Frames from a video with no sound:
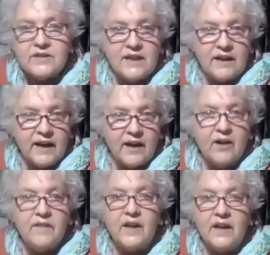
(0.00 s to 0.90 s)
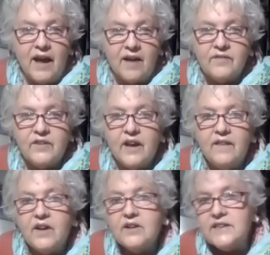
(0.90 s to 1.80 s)
Claire on the left, and
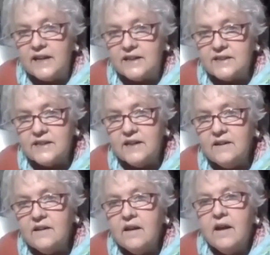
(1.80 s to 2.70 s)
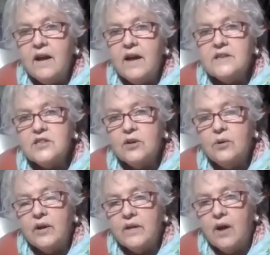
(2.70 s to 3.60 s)
they're dancing. And so
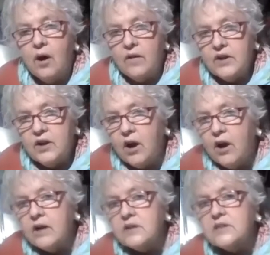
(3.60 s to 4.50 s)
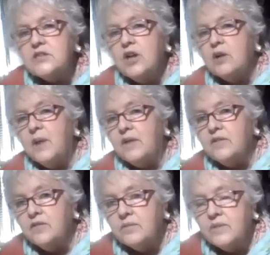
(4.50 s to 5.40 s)
all the cards talk about the
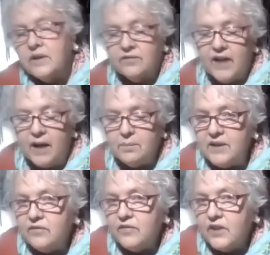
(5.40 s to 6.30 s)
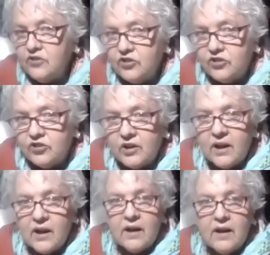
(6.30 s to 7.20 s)
flapping fish.
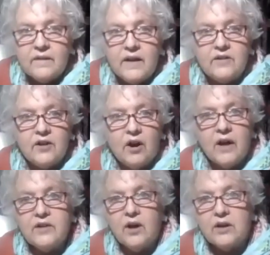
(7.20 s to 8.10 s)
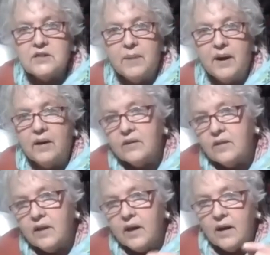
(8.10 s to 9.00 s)
It talks about
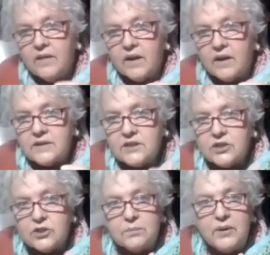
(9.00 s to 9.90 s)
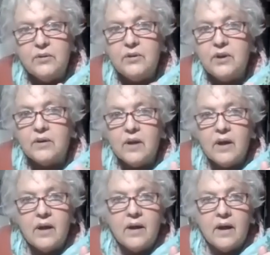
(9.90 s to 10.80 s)
the sister moon
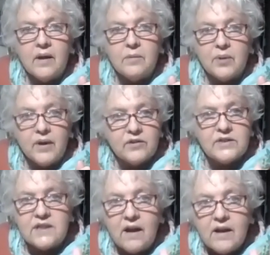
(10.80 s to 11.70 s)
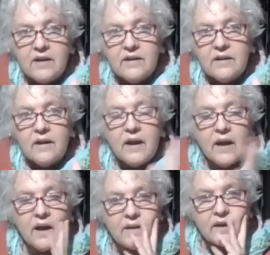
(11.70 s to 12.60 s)
and brother sun
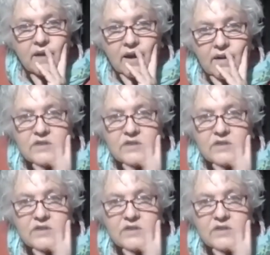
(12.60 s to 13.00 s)
and the dove.